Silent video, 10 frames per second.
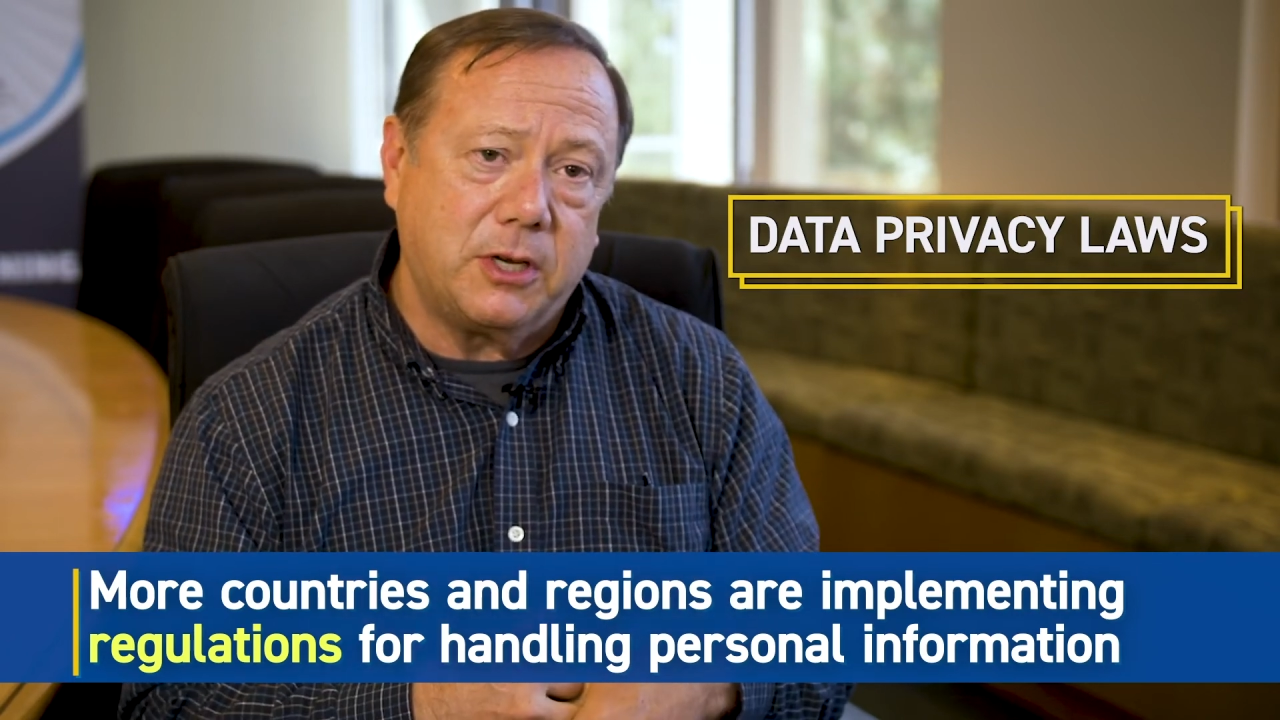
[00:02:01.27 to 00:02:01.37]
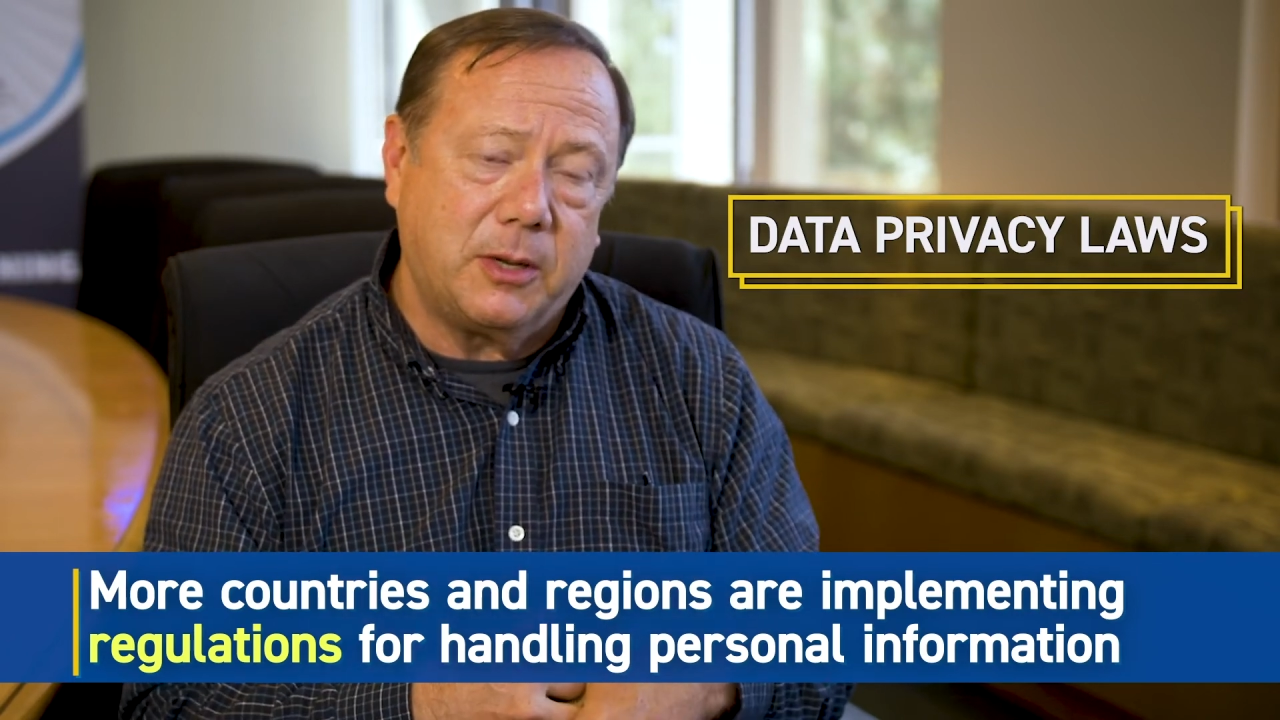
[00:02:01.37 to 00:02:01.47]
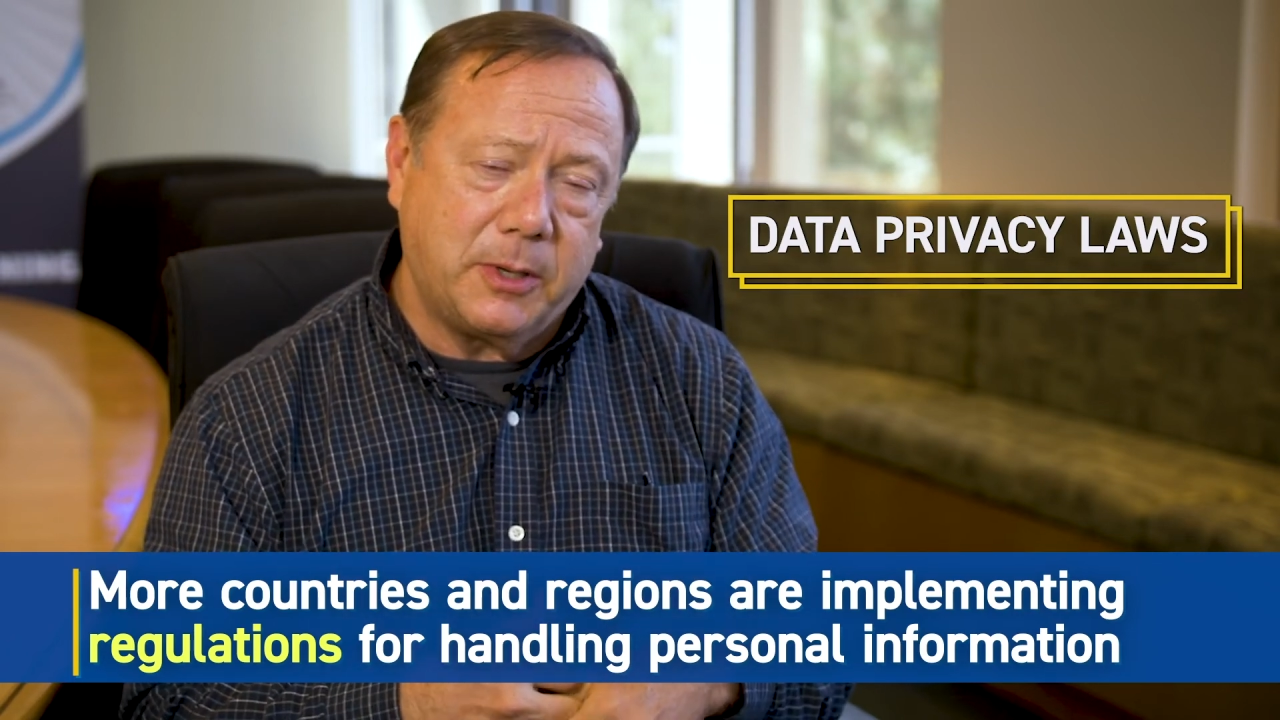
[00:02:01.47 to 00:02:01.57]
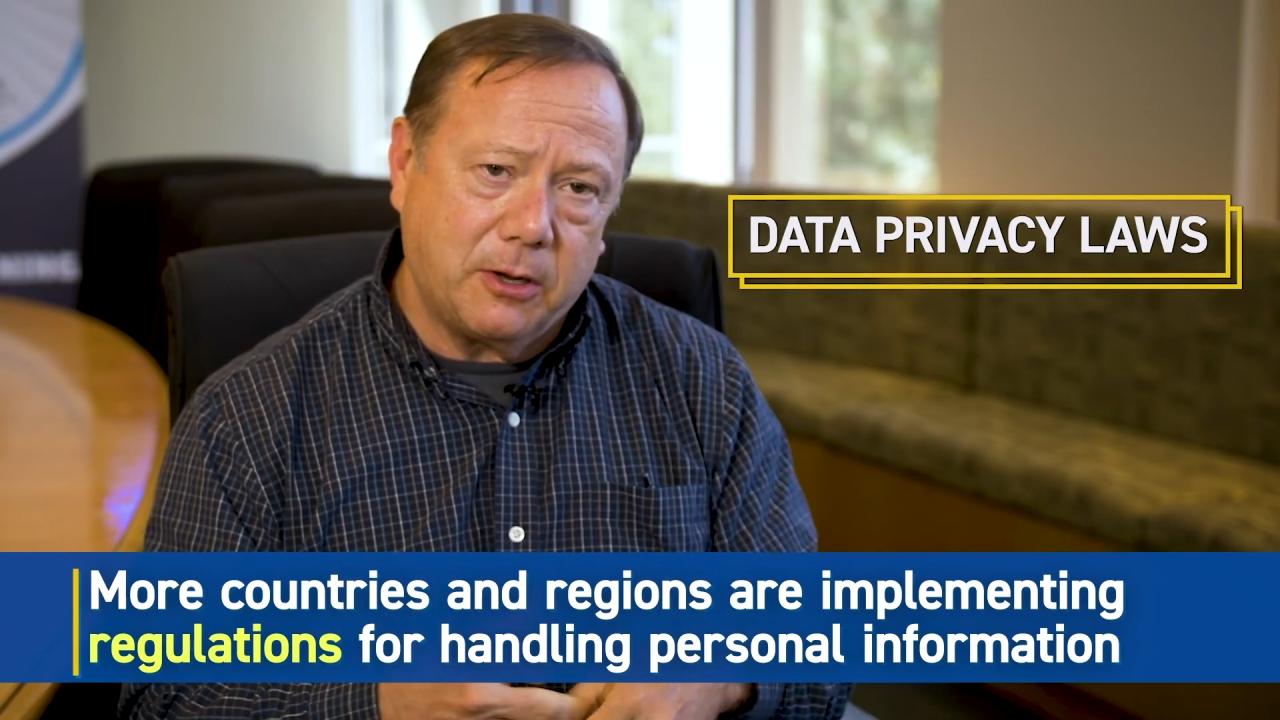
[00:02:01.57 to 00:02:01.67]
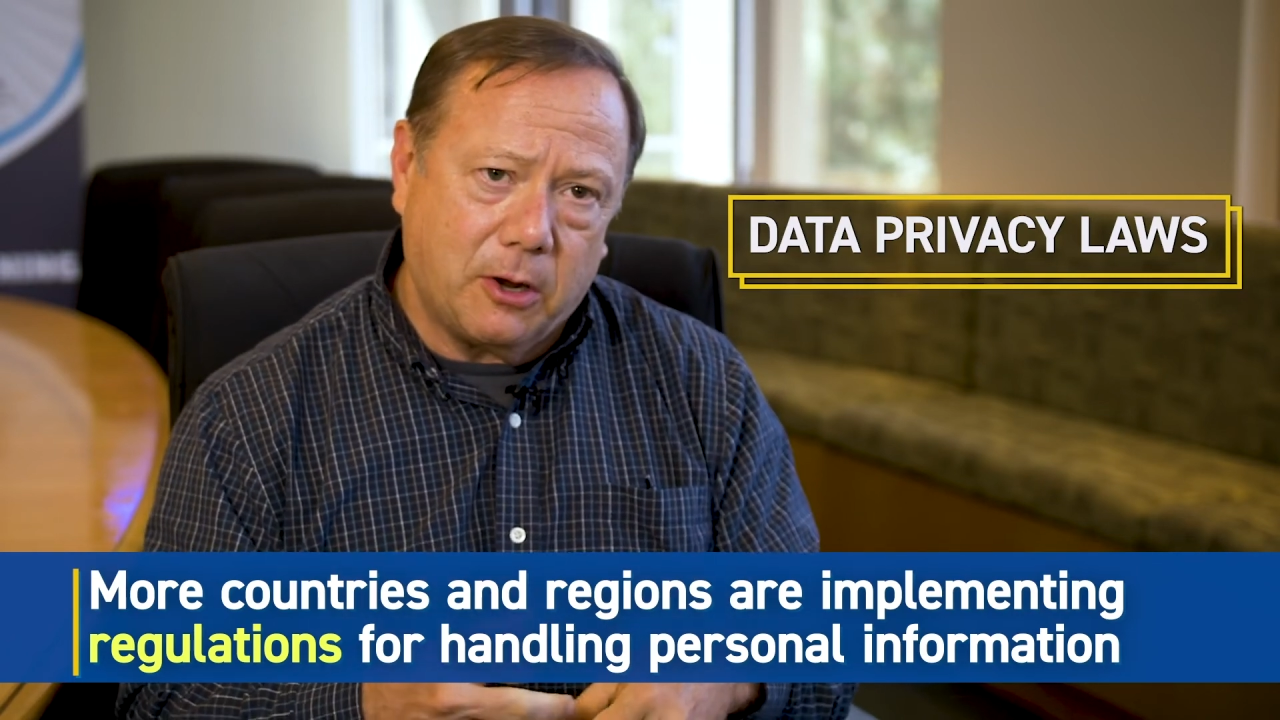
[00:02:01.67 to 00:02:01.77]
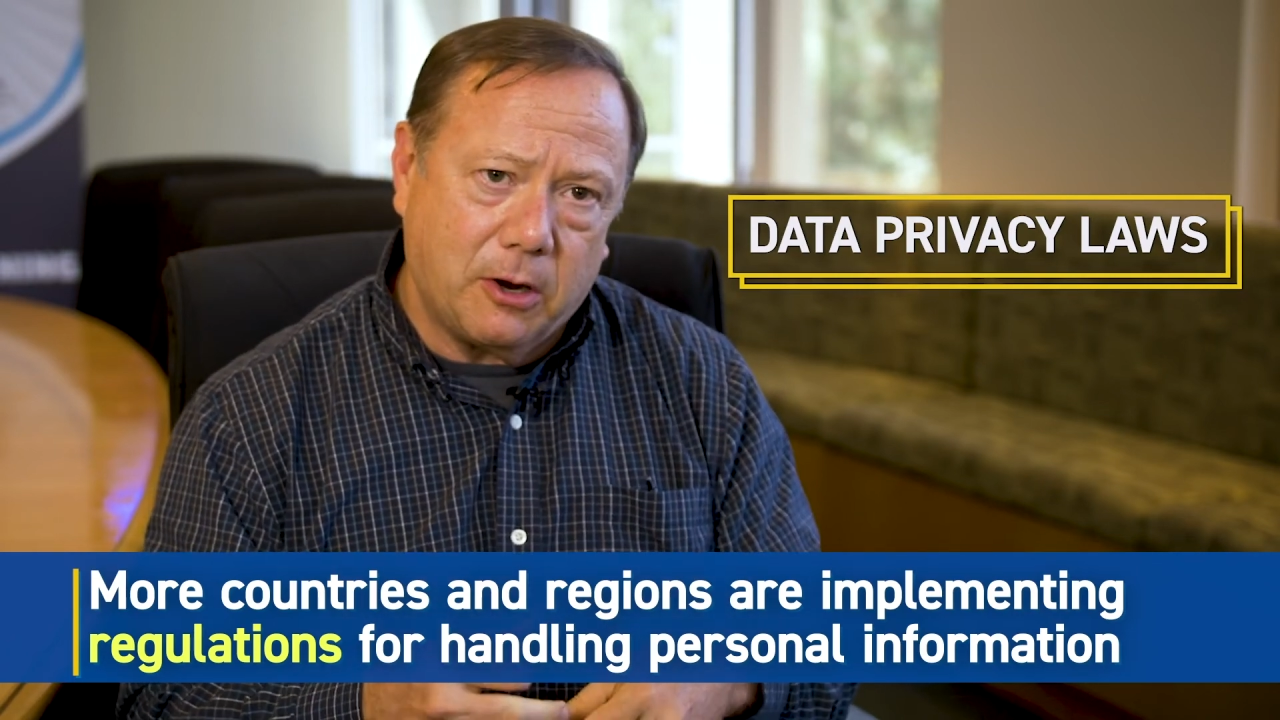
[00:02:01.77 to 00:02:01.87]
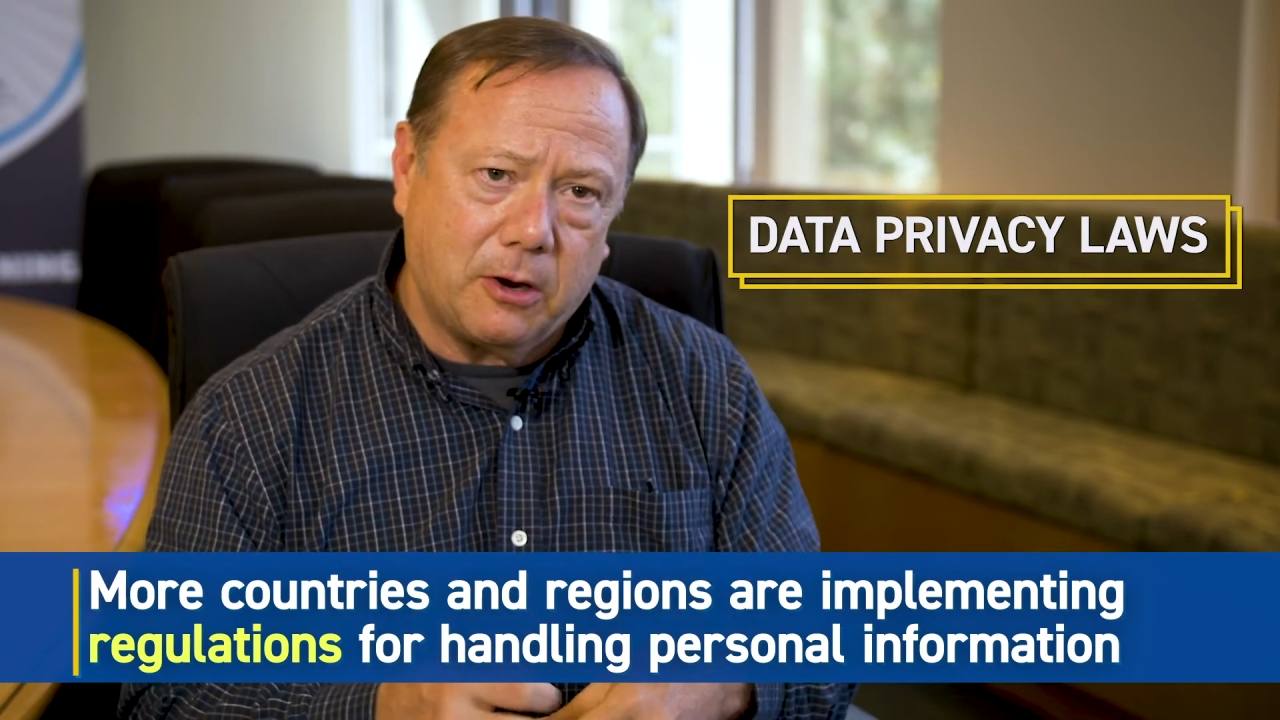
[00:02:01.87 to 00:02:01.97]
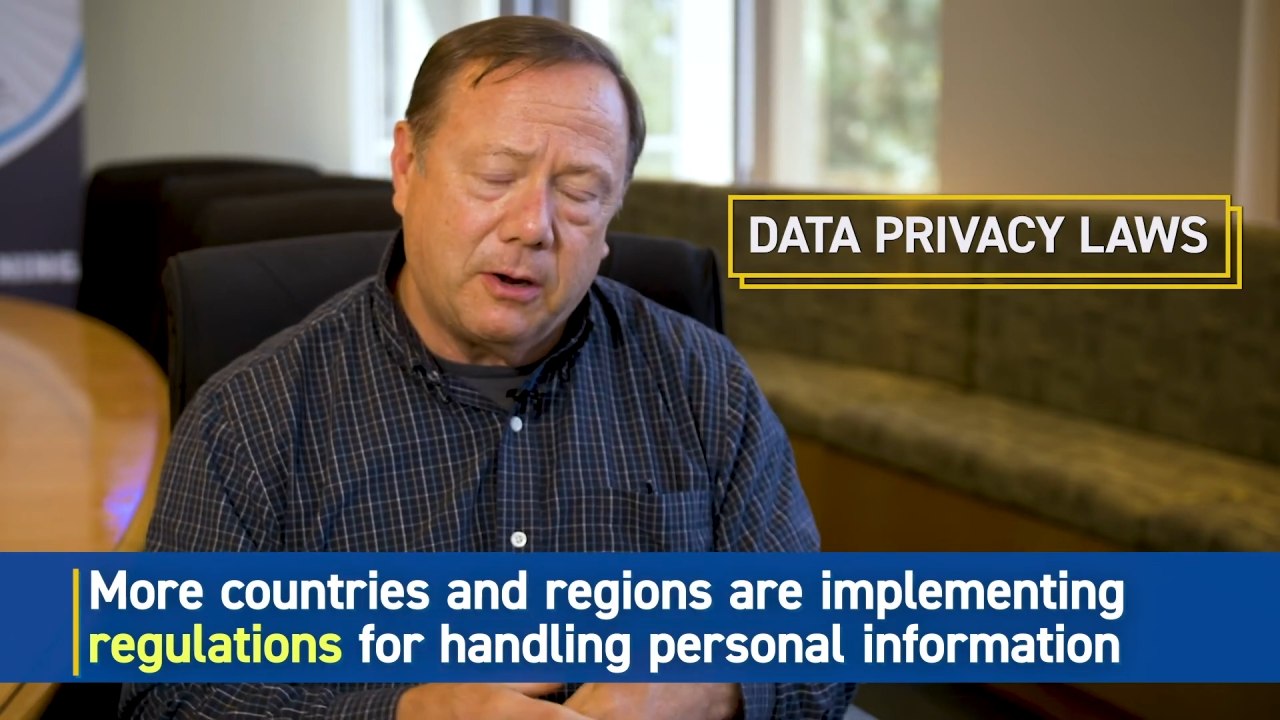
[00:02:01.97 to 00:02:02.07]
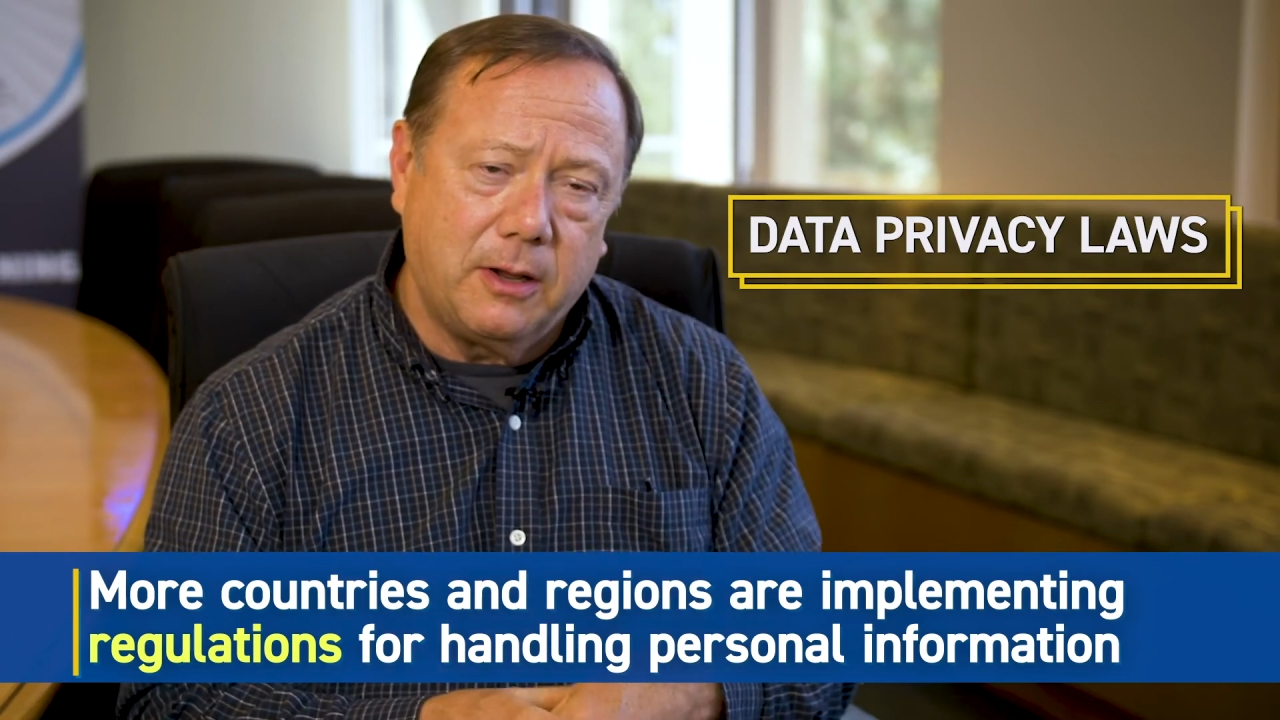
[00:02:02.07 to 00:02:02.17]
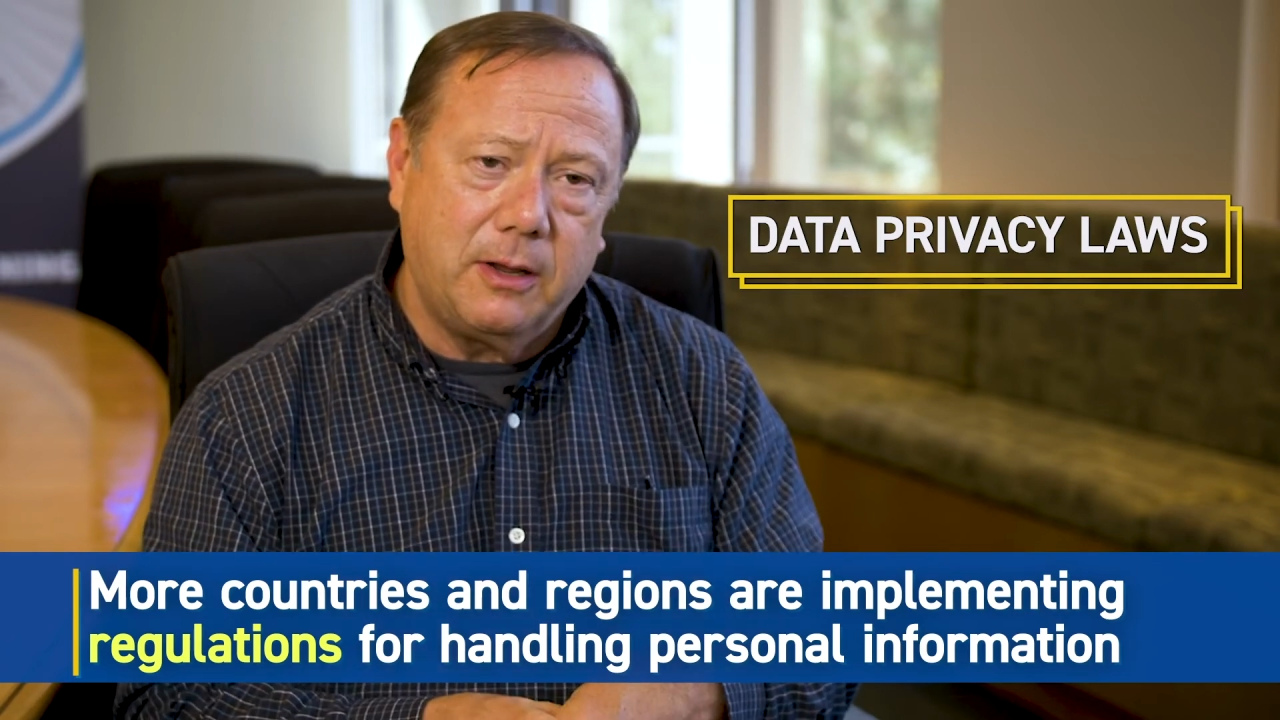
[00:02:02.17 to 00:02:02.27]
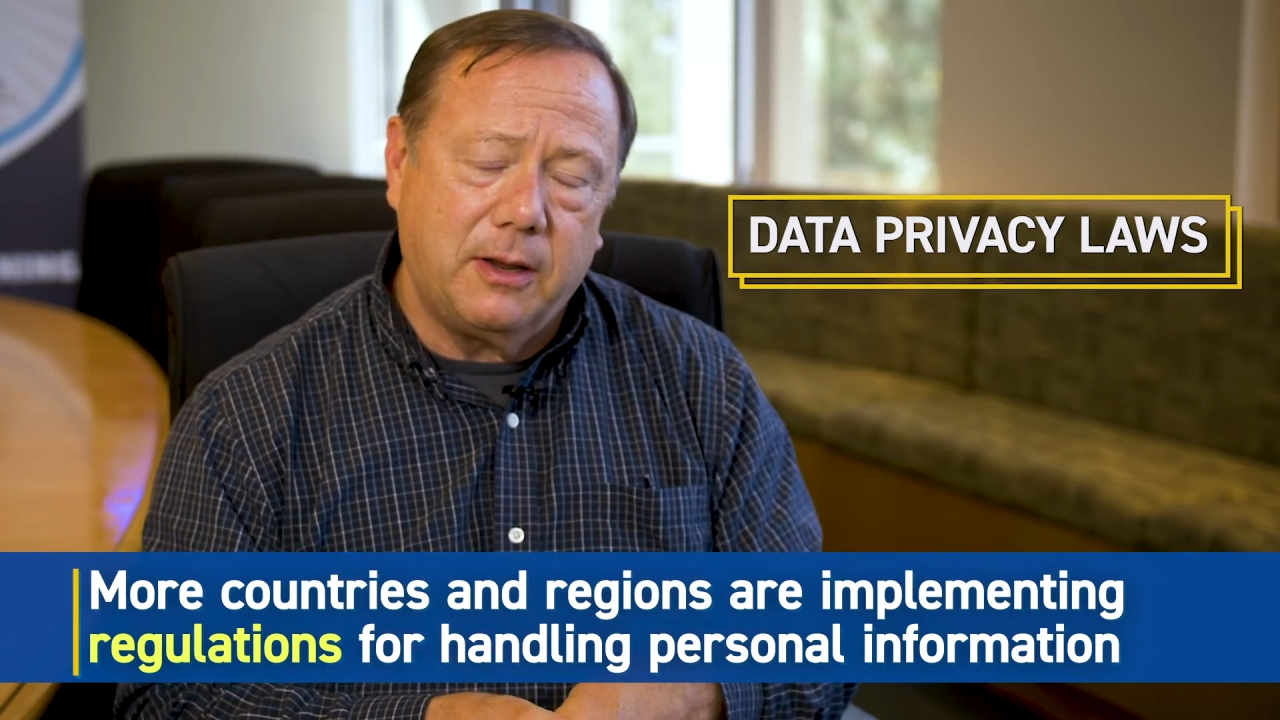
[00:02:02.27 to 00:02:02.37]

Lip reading: GDPR.